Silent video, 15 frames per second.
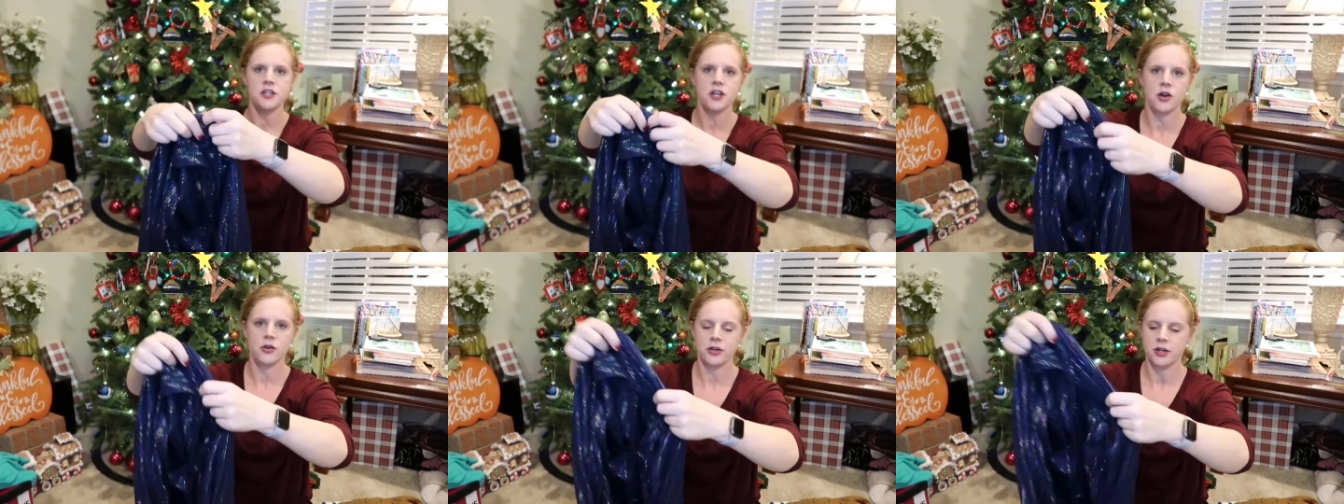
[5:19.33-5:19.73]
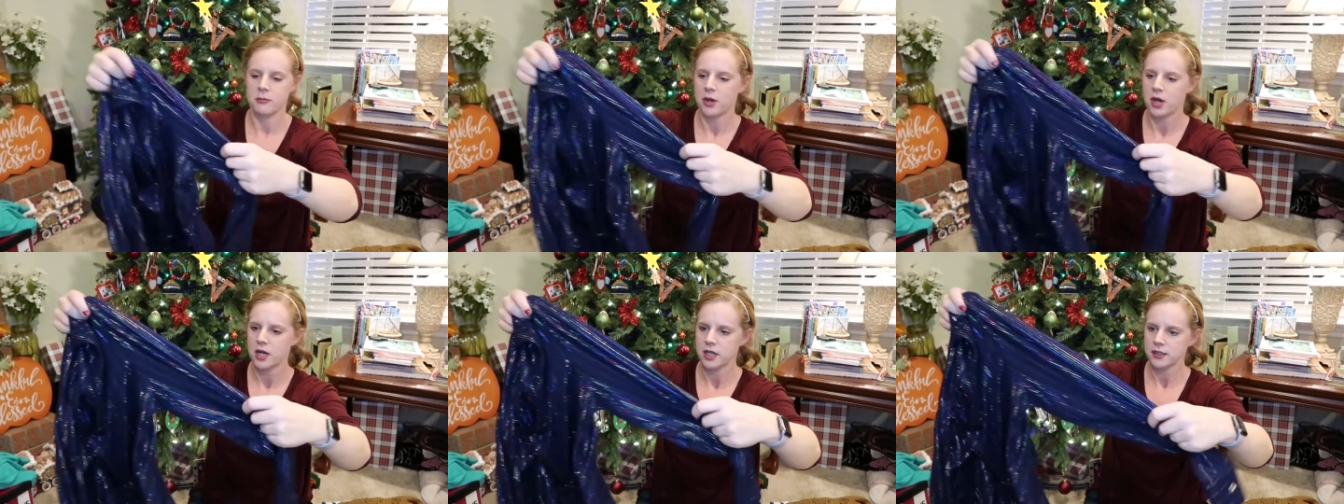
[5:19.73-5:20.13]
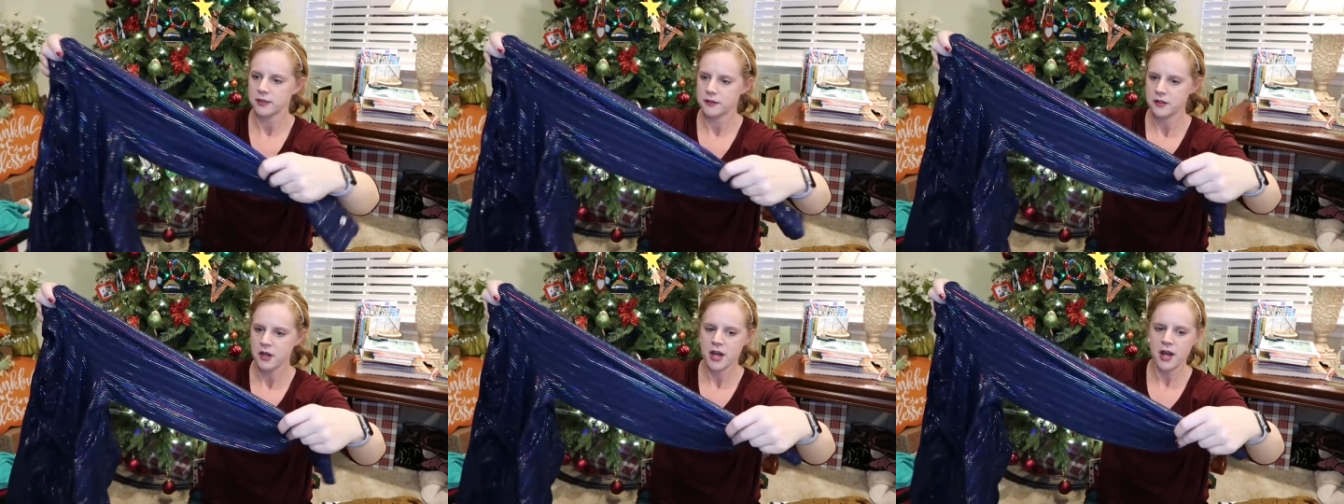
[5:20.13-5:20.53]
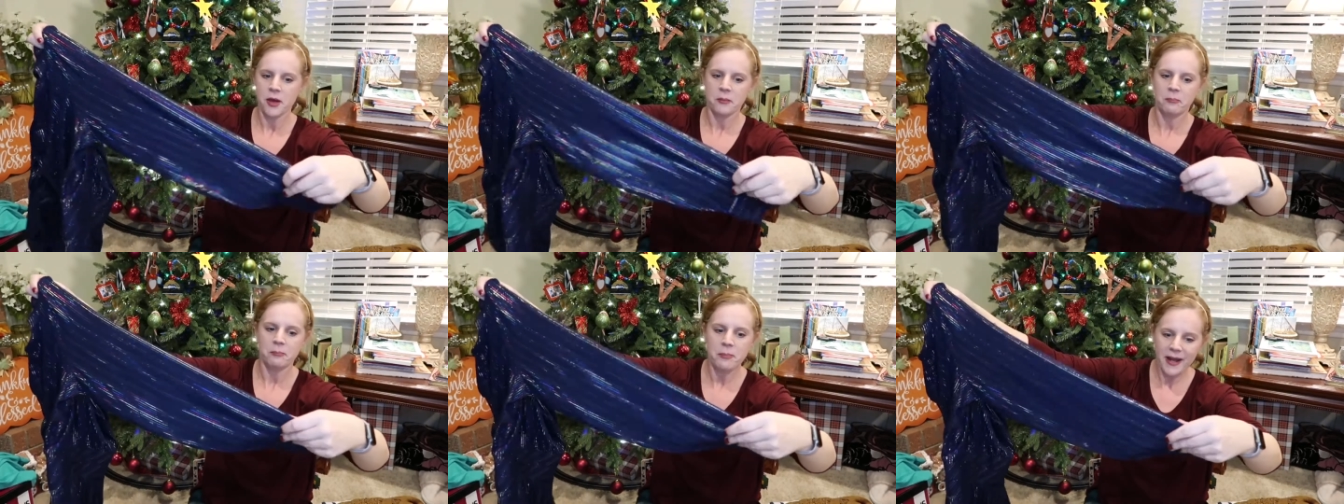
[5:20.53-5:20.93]
deodorant marks.
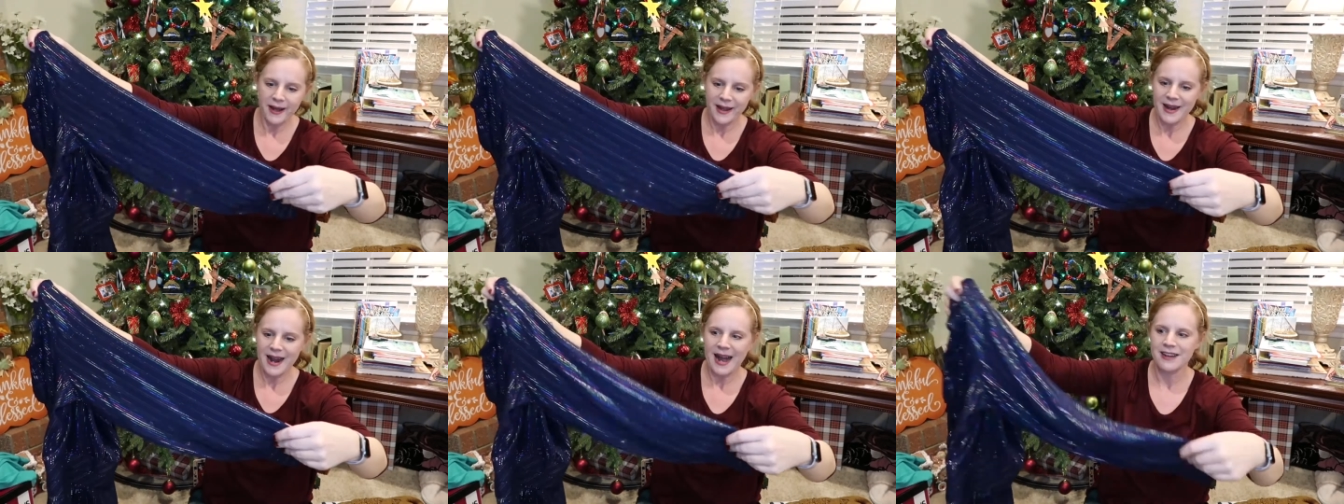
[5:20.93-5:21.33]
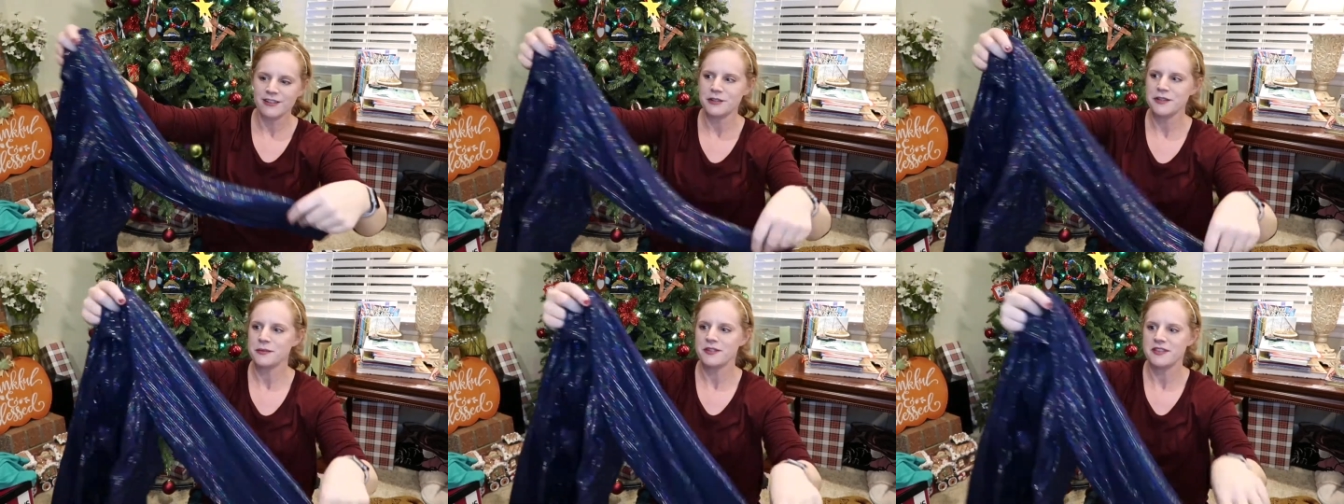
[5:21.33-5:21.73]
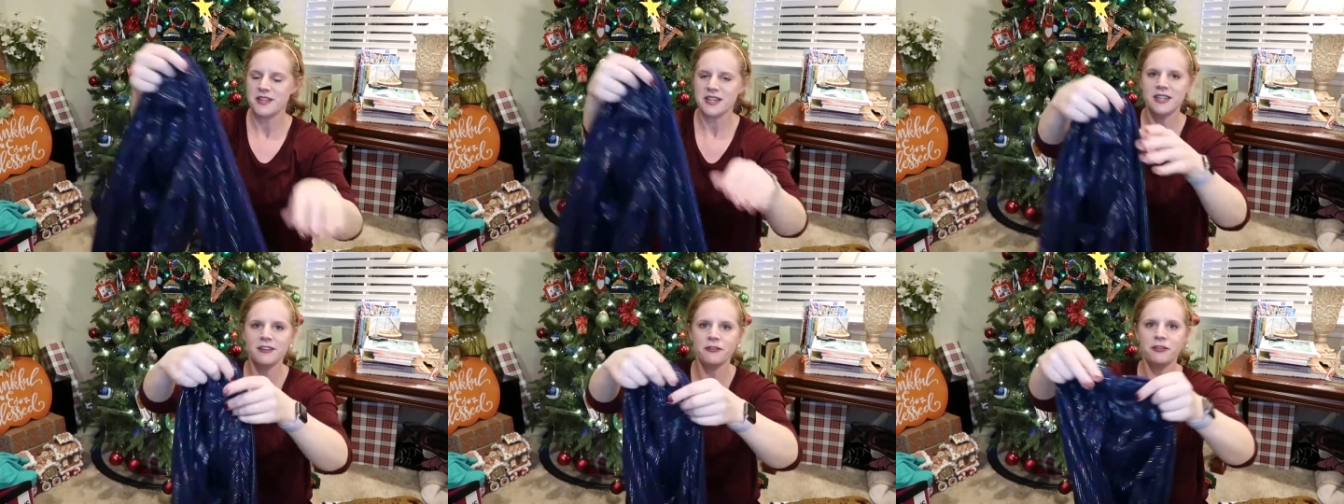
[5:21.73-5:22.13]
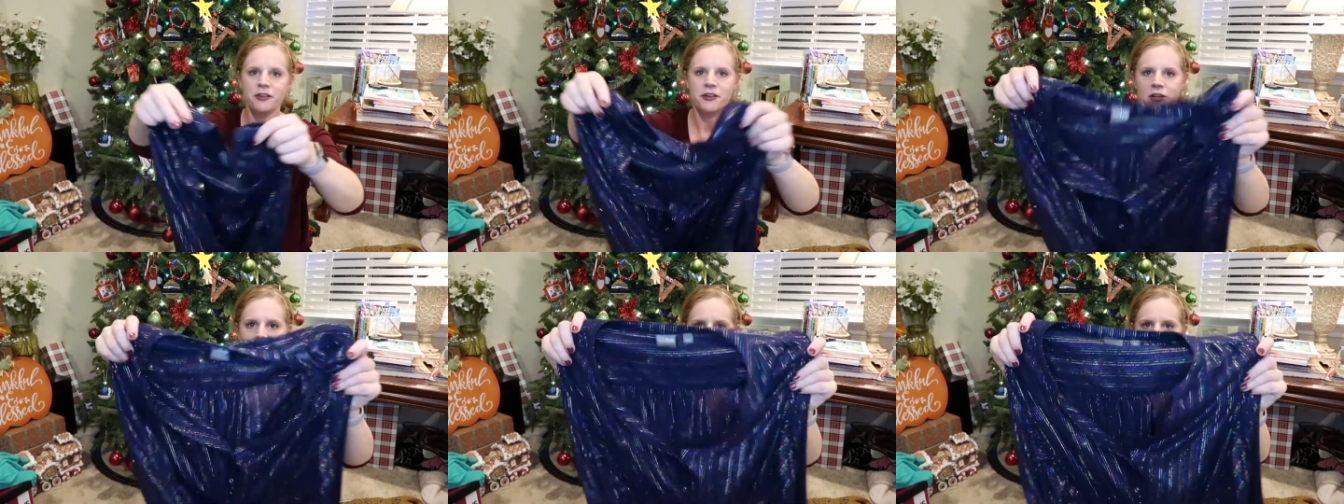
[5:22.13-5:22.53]
But I just was thinking
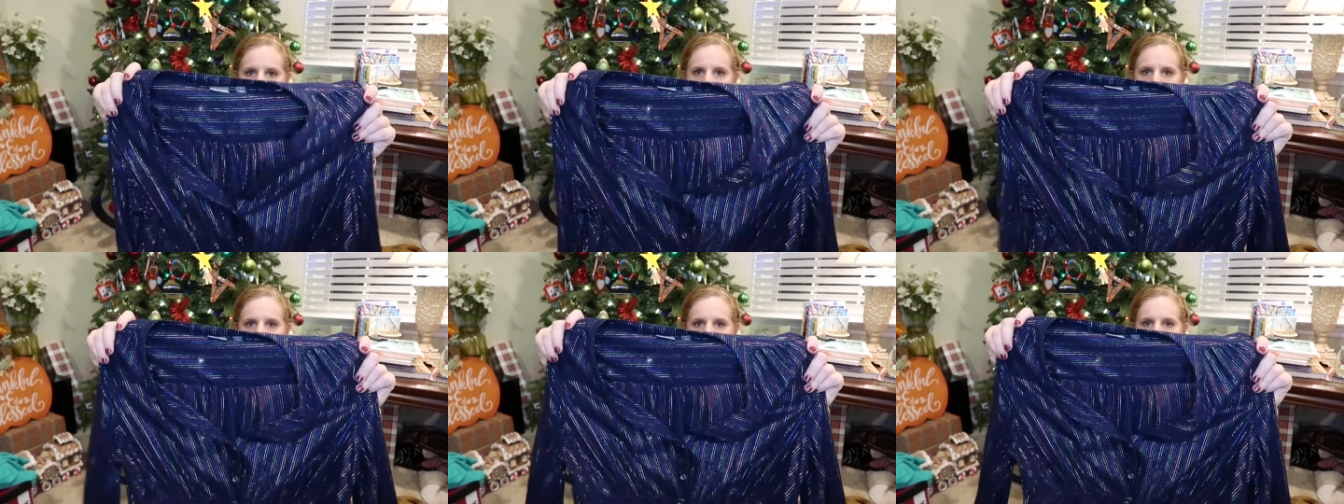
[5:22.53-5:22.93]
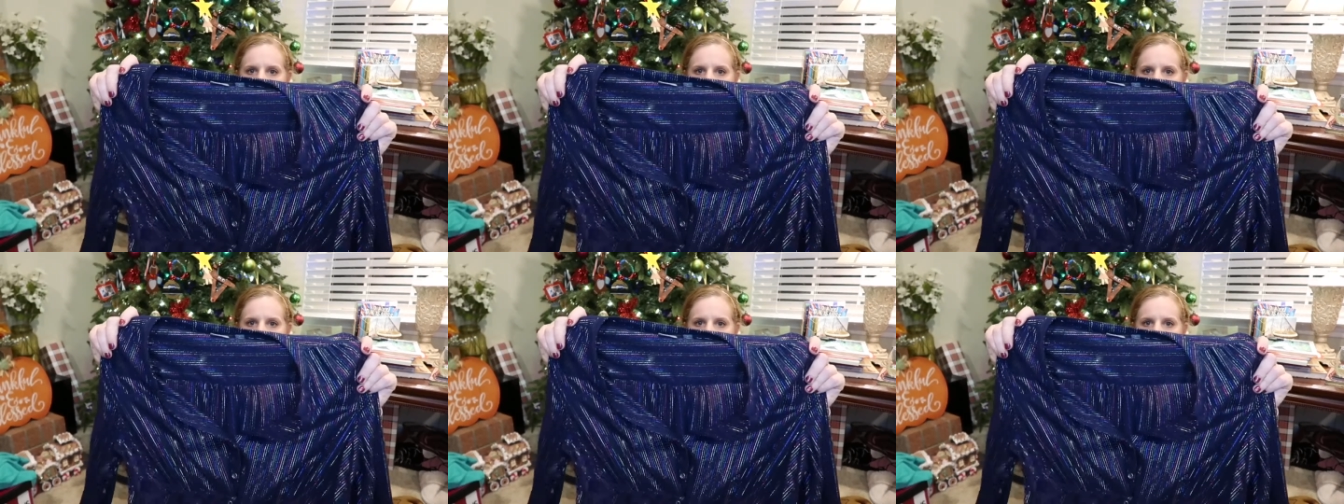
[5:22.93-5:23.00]
for New Year's,